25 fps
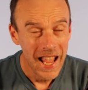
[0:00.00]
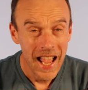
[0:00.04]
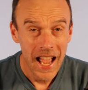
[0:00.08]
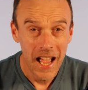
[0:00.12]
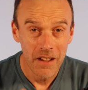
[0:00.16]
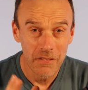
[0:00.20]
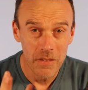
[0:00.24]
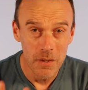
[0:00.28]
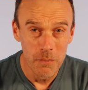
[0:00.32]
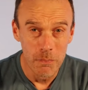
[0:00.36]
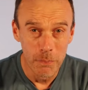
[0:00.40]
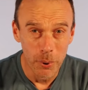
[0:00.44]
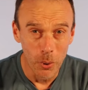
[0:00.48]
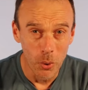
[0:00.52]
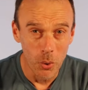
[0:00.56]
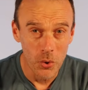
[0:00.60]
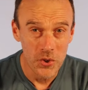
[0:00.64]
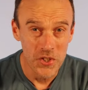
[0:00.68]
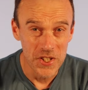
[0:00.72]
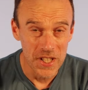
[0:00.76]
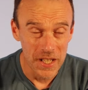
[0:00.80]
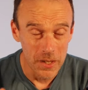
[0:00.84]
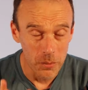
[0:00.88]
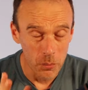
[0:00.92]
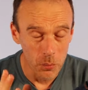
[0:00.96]
having
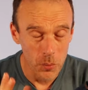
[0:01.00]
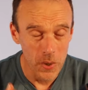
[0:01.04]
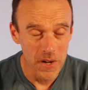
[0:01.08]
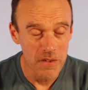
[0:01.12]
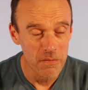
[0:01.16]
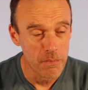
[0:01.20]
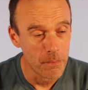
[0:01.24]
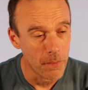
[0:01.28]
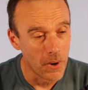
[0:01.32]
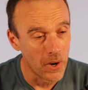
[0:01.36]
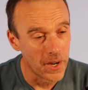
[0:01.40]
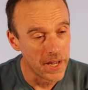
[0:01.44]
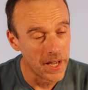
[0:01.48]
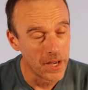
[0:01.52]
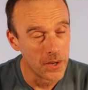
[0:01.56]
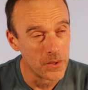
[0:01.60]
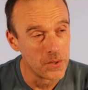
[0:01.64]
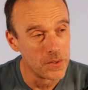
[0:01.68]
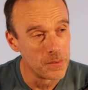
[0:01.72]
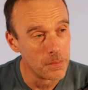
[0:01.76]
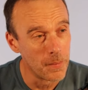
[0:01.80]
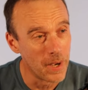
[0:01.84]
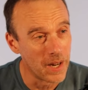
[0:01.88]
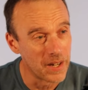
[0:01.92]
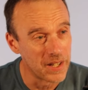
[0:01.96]
bought it with my
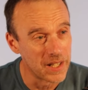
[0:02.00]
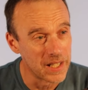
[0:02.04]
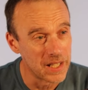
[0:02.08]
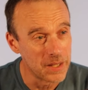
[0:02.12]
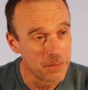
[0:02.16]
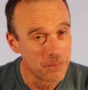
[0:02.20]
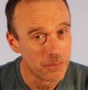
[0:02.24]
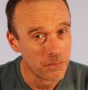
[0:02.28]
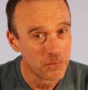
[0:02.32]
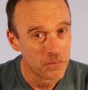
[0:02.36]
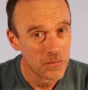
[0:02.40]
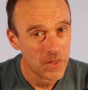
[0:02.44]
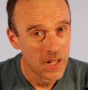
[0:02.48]
own money.